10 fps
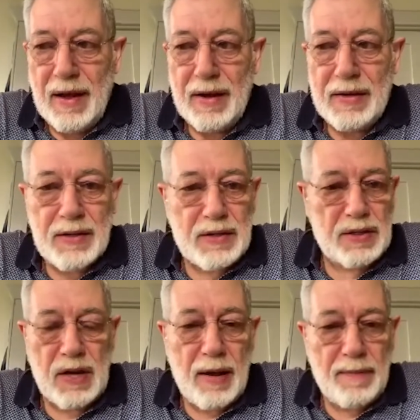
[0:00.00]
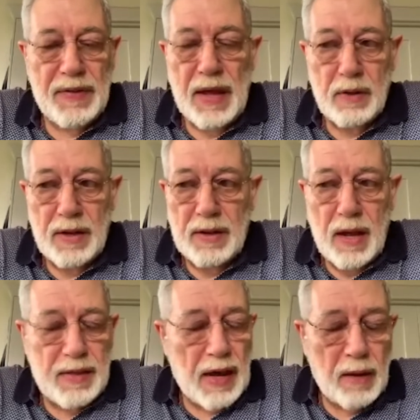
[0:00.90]
And
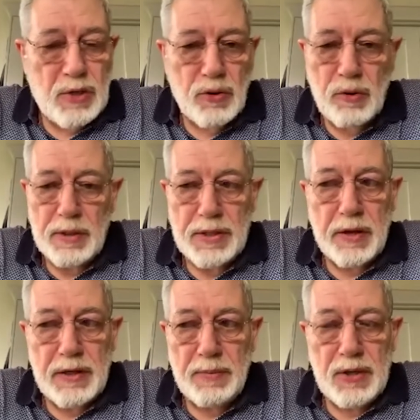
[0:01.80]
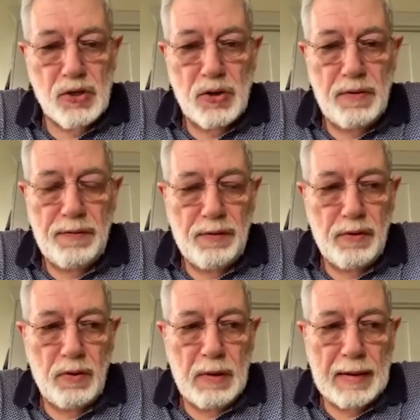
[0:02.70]
that I'm sure is going to be true
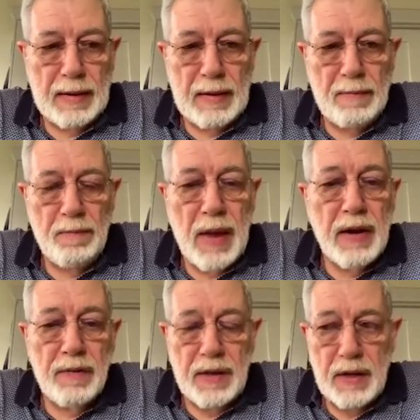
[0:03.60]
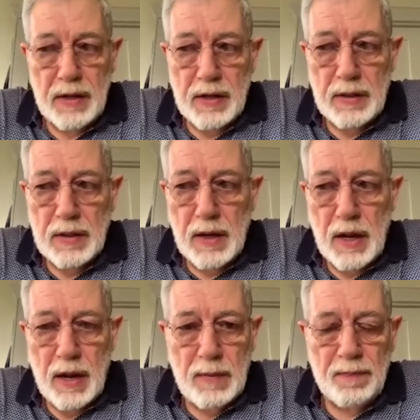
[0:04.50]
for many of the Indian
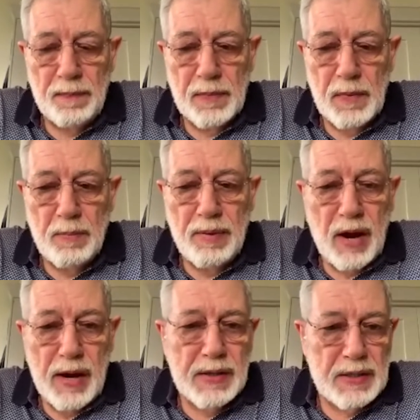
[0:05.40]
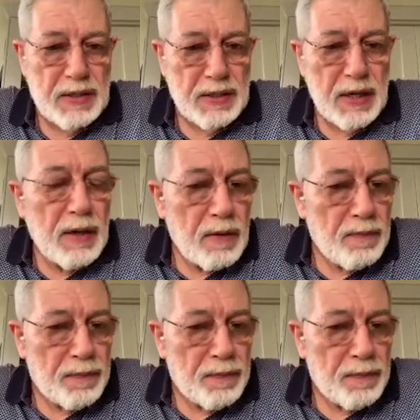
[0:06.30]
providers, isn't it?